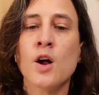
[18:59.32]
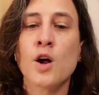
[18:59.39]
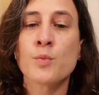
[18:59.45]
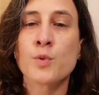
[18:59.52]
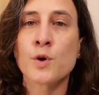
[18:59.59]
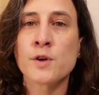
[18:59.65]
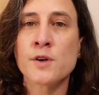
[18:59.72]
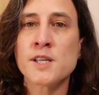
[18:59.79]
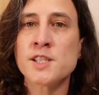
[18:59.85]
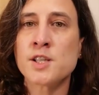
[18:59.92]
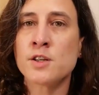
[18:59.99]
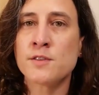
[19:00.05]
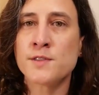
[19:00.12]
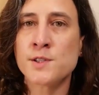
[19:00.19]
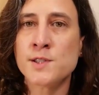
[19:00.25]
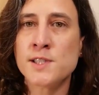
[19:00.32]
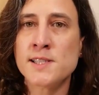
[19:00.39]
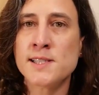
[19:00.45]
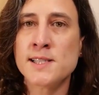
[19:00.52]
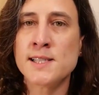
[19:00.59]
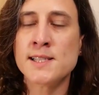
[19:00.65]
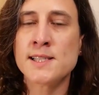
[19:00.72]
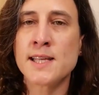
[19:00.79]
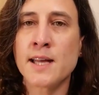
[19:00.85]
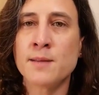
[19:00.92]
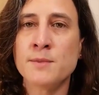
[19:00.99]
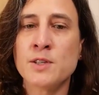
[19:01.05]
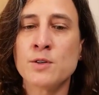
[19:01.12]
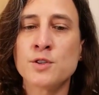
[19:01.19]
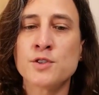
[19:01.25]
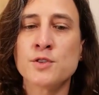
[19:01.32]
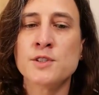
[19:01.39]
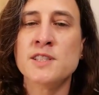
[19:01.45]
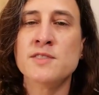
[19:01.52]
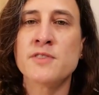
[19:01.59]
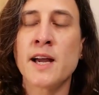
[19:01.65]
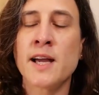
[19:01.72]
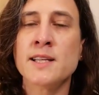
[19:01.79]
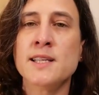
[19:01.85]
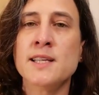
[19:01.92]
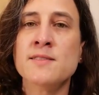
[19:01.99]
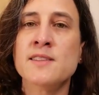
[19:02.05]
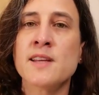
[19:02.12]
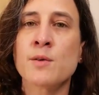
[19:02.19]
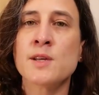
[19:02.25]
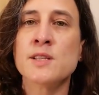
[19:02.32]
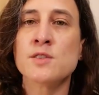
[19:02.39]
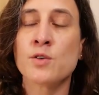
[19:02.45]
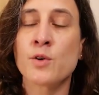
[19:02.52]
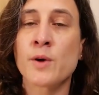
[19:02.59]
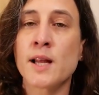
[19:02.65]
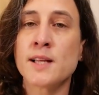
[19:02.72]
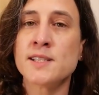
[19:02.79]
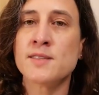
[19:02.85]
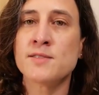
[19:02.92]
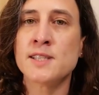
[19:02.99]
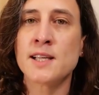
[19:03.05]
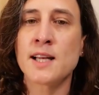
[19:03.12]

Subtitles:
A progression of the disease can be also defined if there is a relative